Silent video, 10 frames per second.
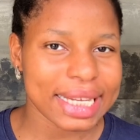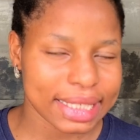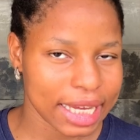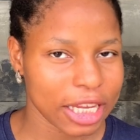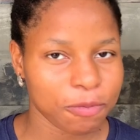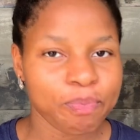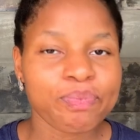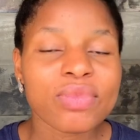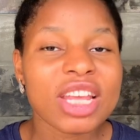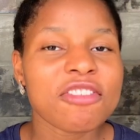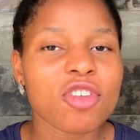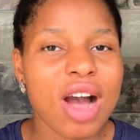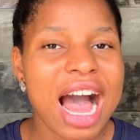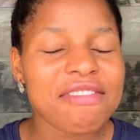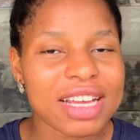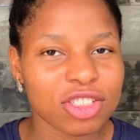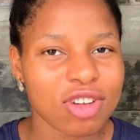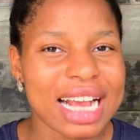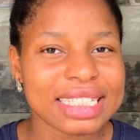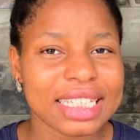skin. If you have a
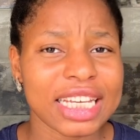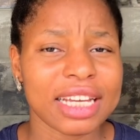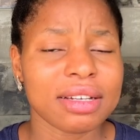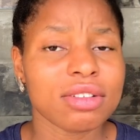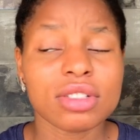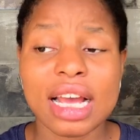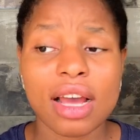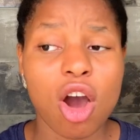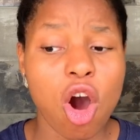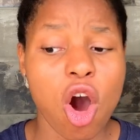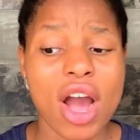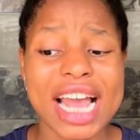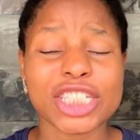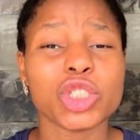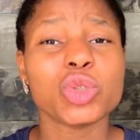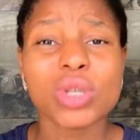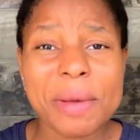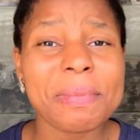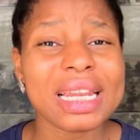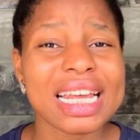dry skin or
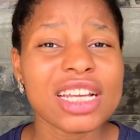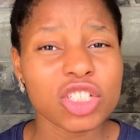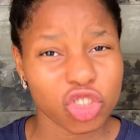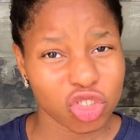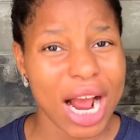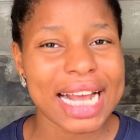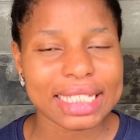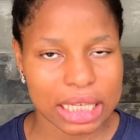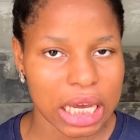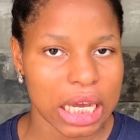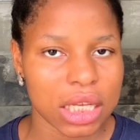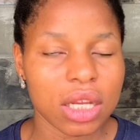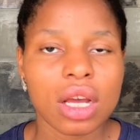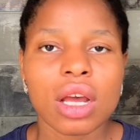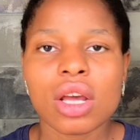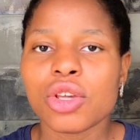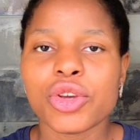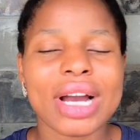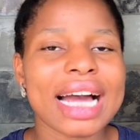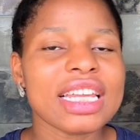extremely dry skin,
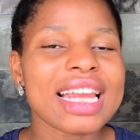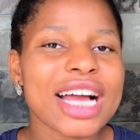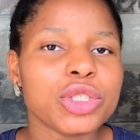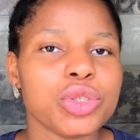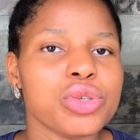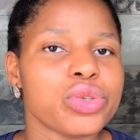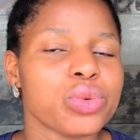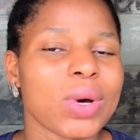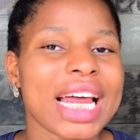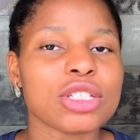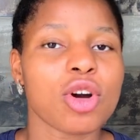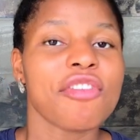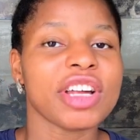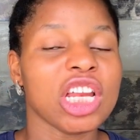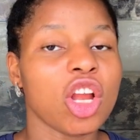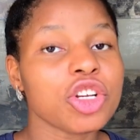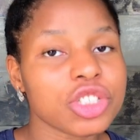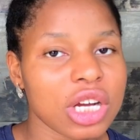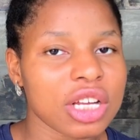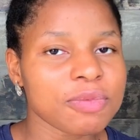you can either choose whether to go for the
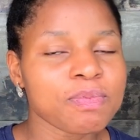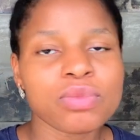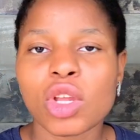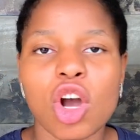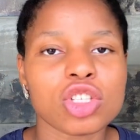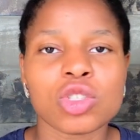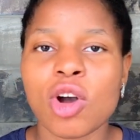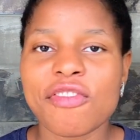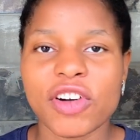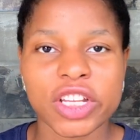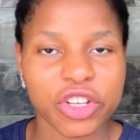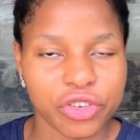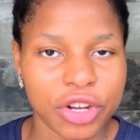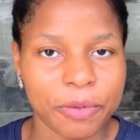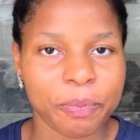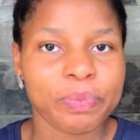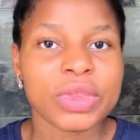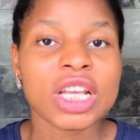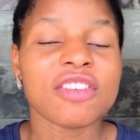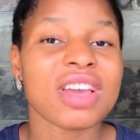lotion or to go for the cream.
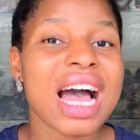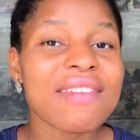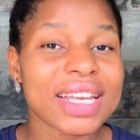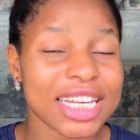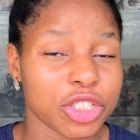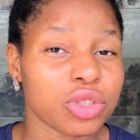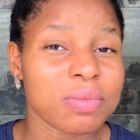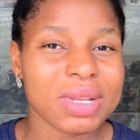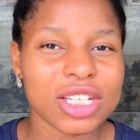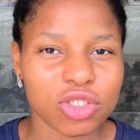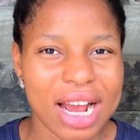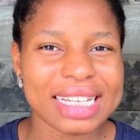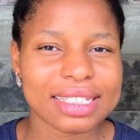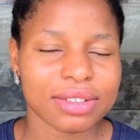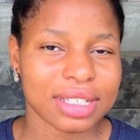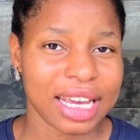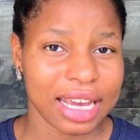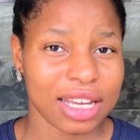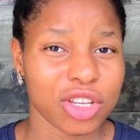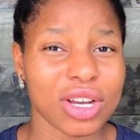If you have an extremely dry
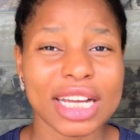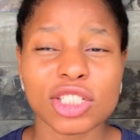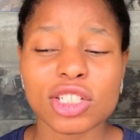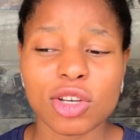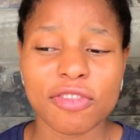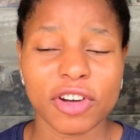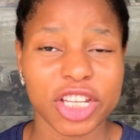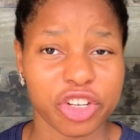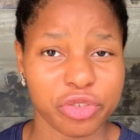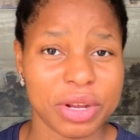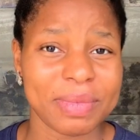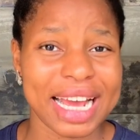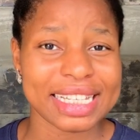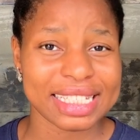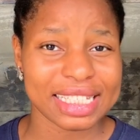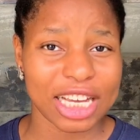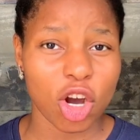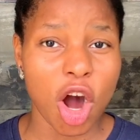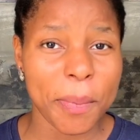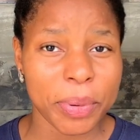skin, you can just go for the cream that is in the
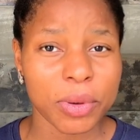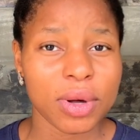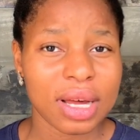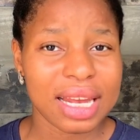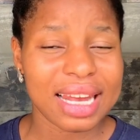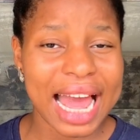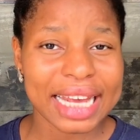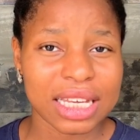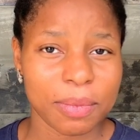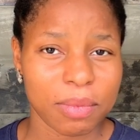cup like,